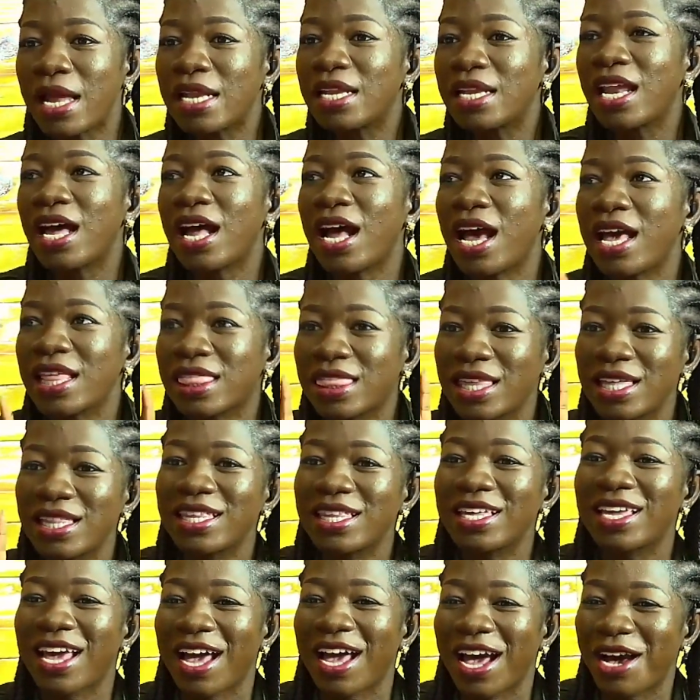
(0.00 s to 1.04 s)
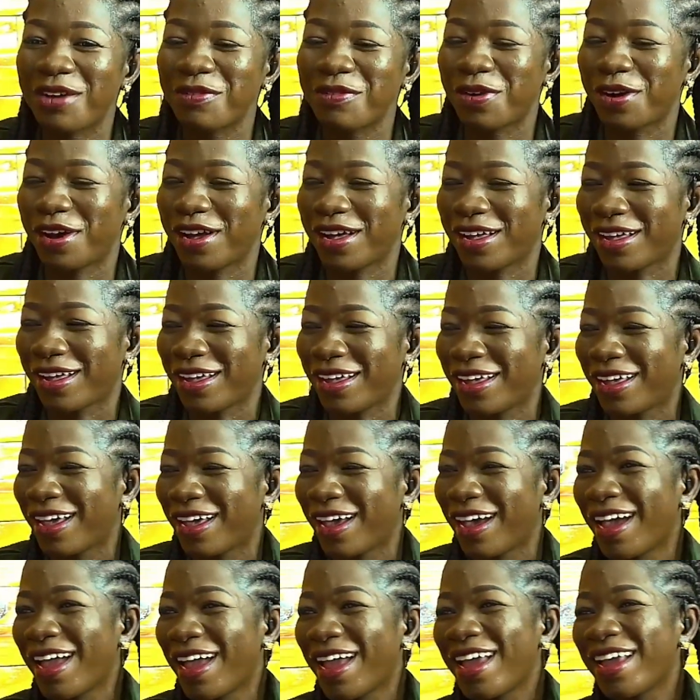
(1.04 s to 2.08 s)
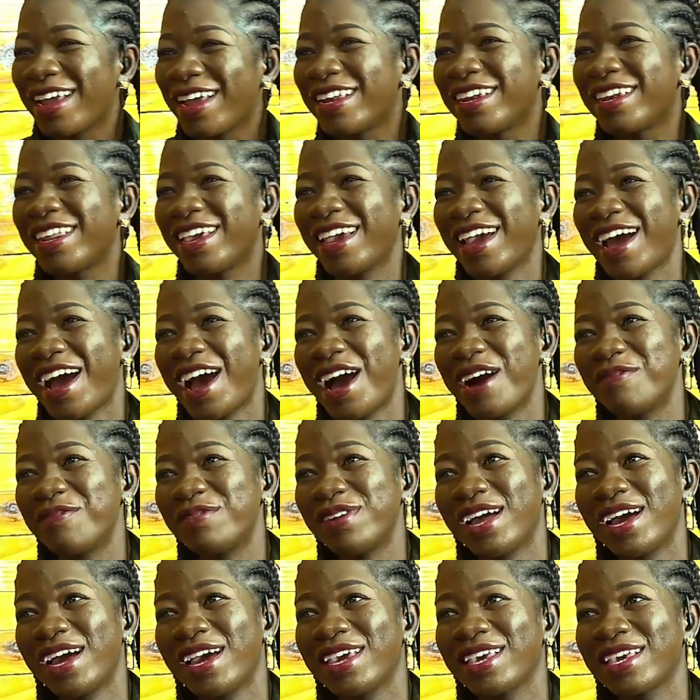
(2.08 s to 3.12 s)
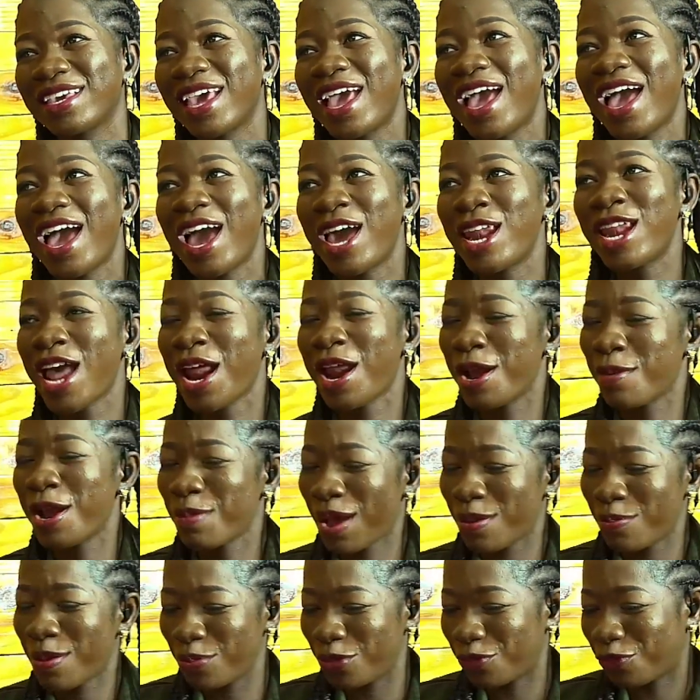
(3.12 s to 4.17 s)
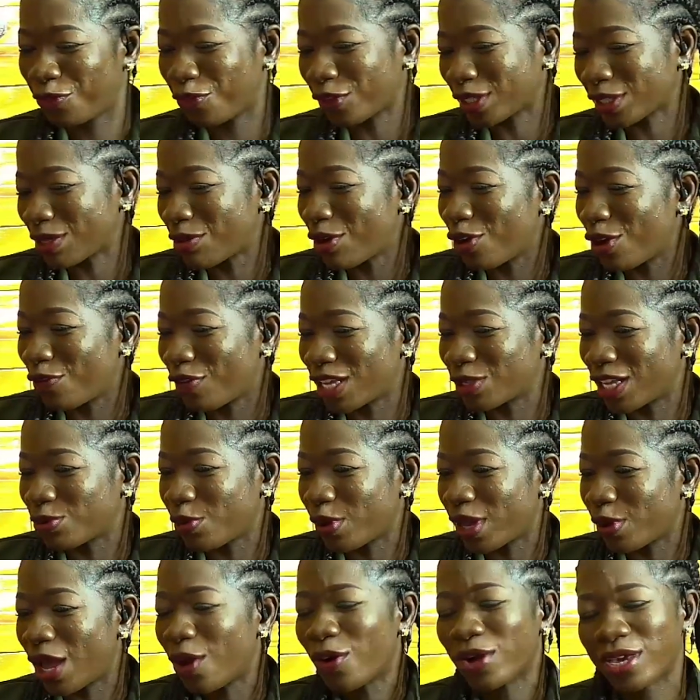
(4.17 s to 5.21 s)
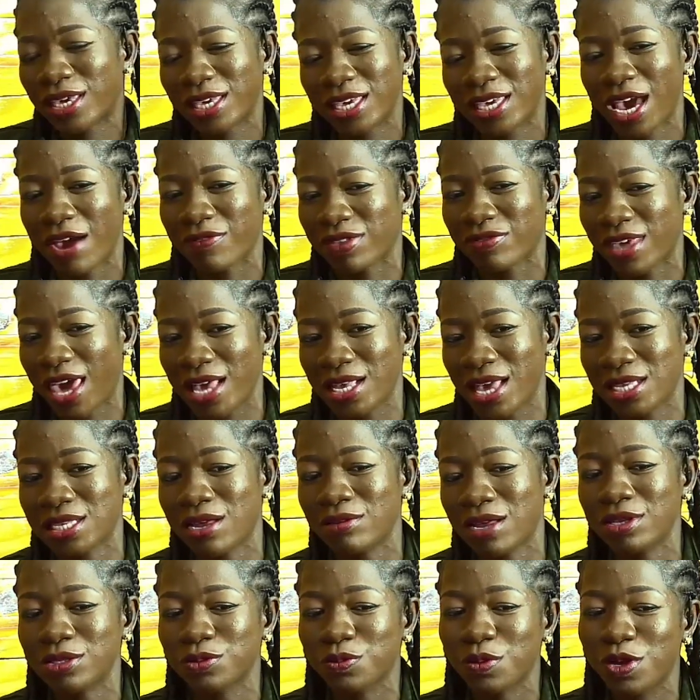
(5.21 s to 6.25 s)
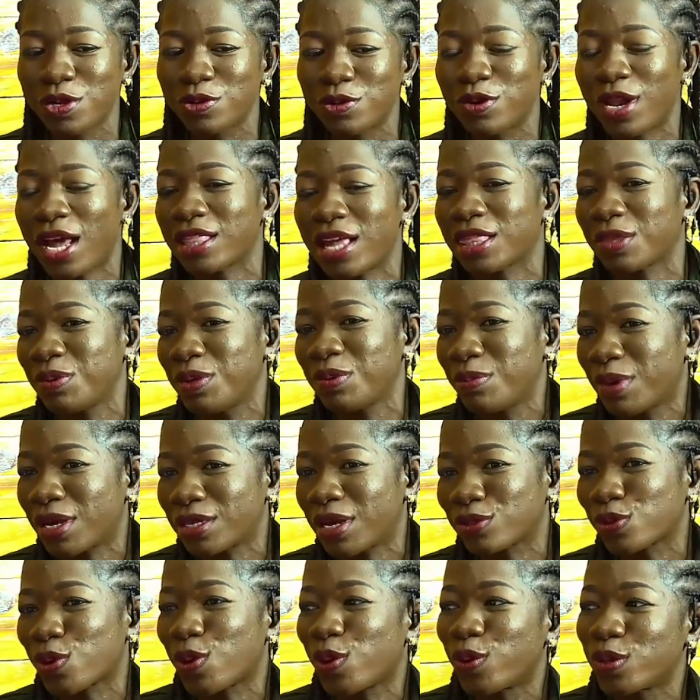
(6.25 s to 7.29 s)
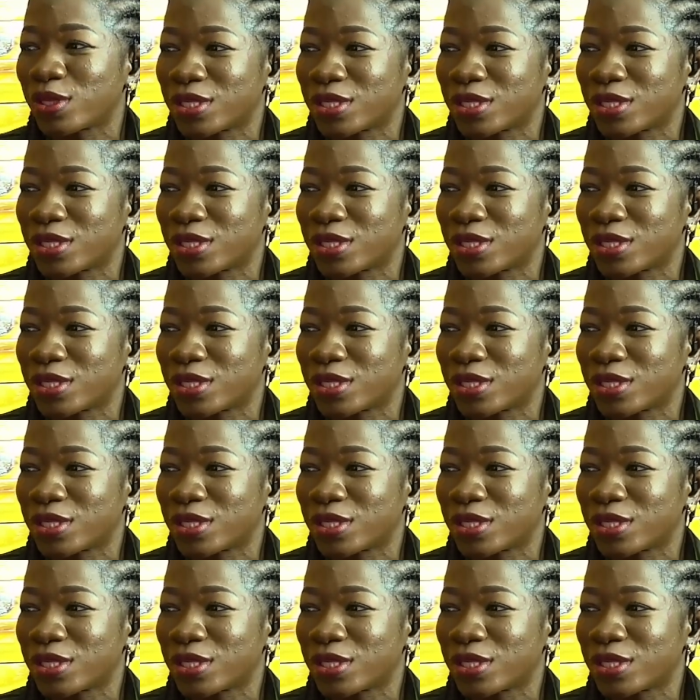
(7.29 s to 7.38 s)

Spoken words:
But now I think they have they have like, and I remember for some of us, you were like, okay, after NS, I'll just go and do like 3 months